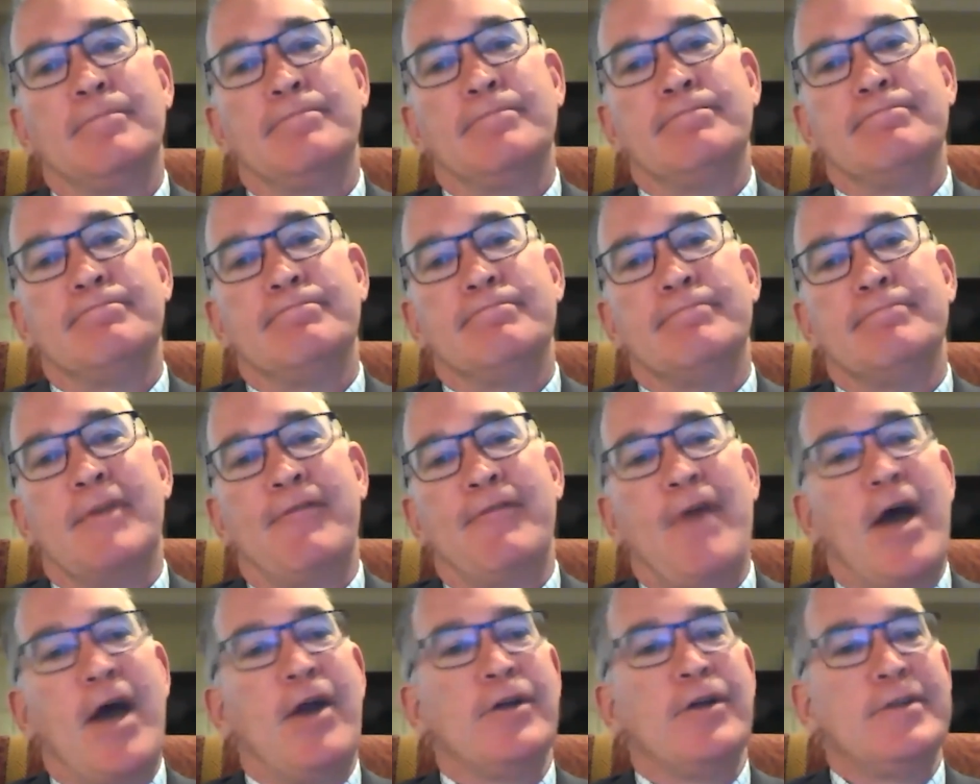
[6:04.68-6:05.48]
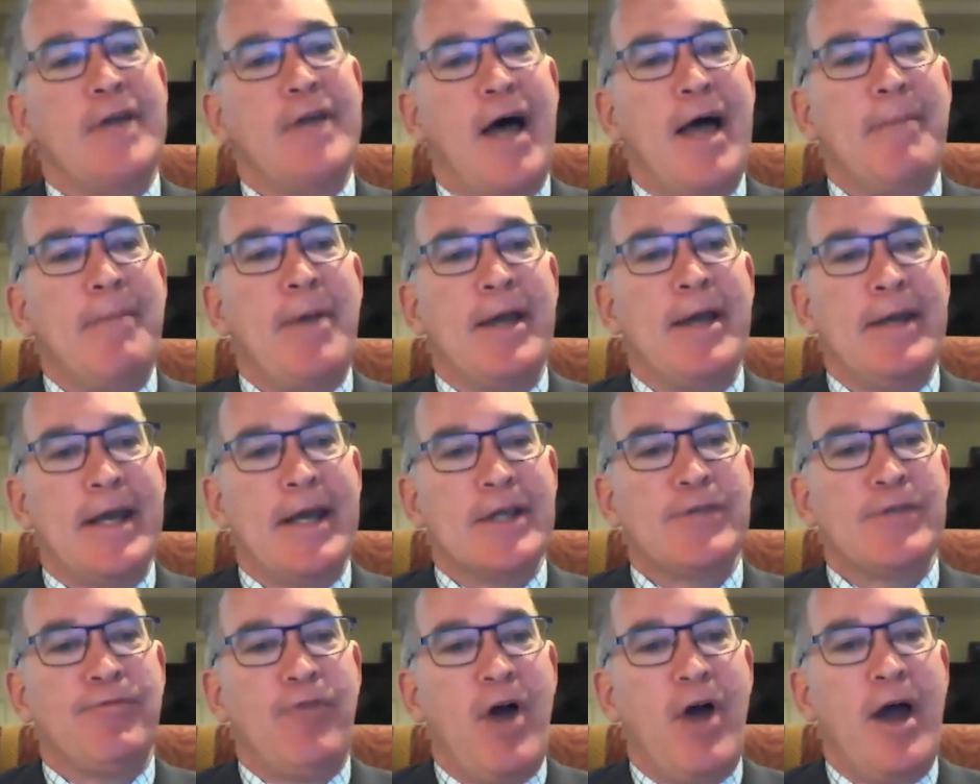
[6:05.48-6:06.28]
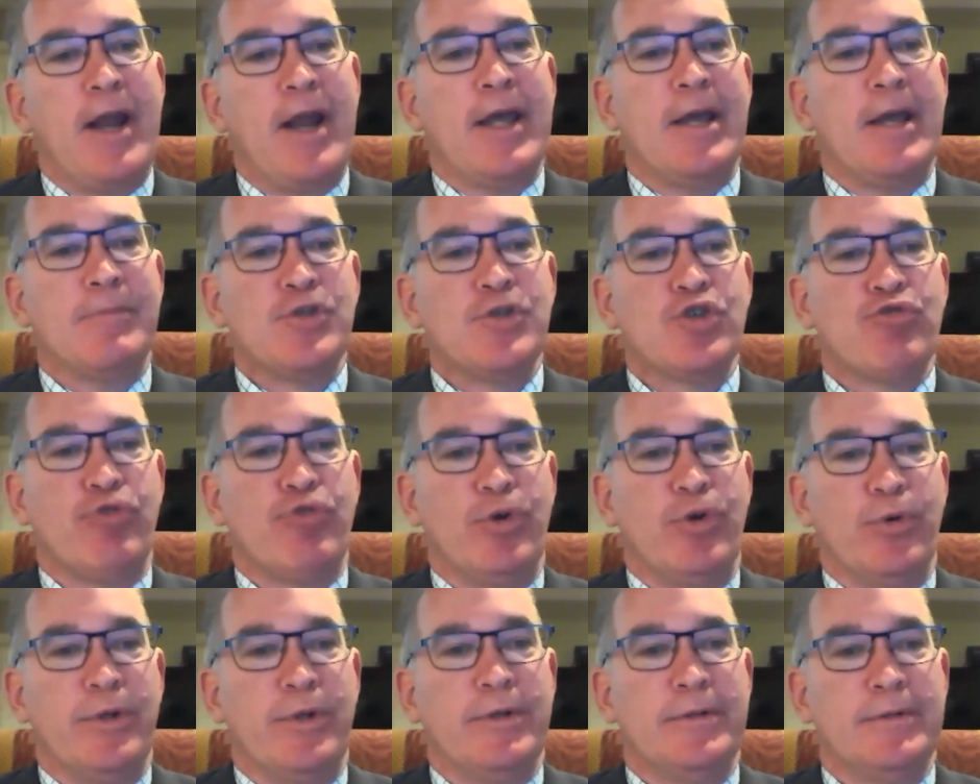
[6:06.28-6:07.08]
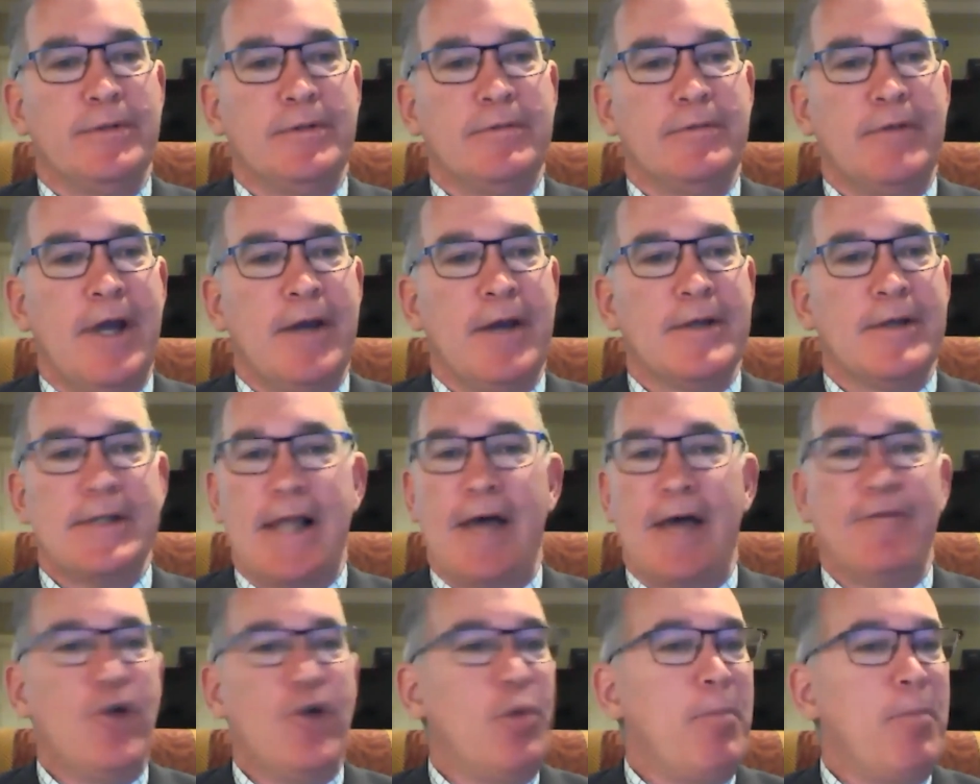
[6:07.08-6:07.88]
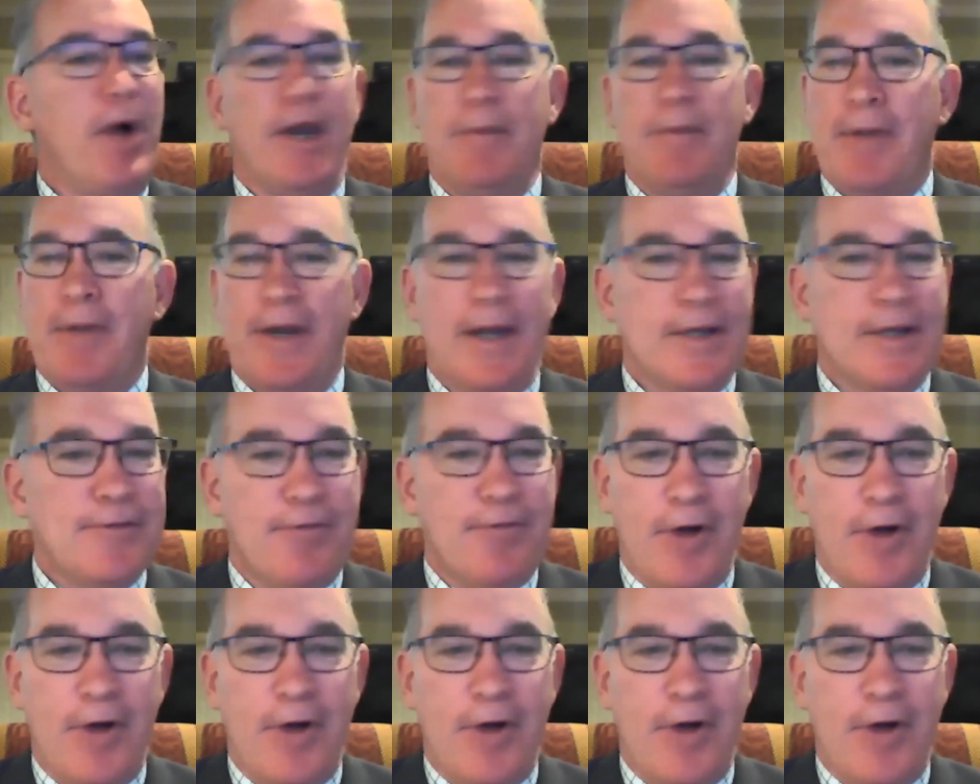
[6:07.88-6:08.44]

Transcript: if I don't die by next Friday, I'm screwed, right? Because I'll have no money by next Friday,